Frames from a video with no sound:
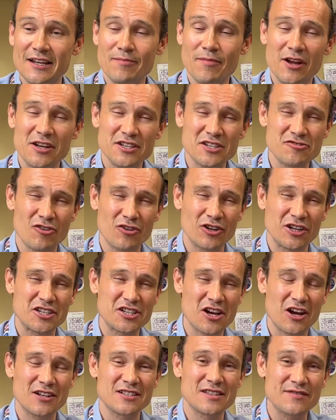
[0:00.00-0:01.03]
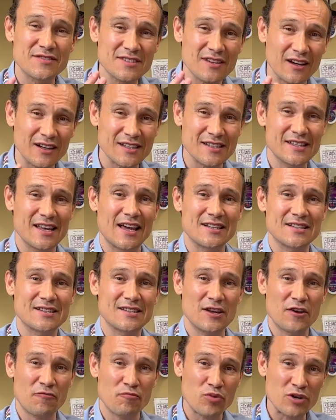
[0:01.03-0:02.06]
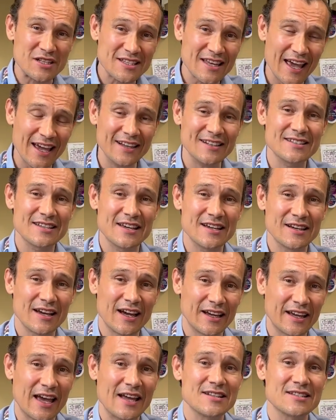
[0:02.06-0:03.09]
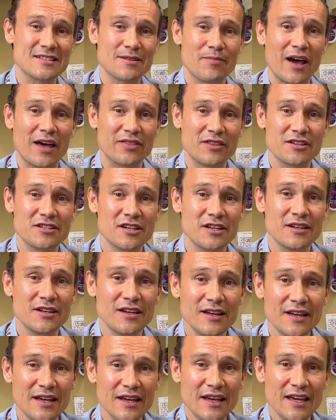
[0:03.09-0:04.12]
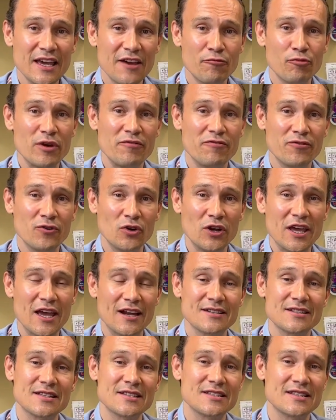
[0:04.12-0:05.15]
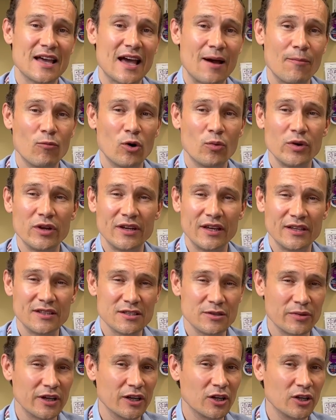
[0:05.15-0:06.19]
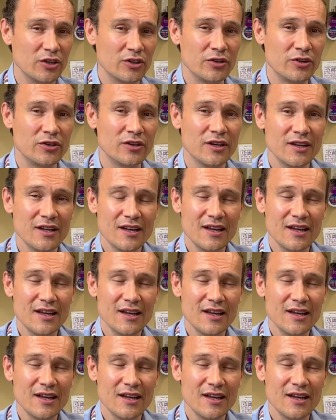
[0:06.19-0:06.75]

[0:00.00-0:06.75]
a much stronger chance of success of protecting against a pathogen if we fully understand what we need to include.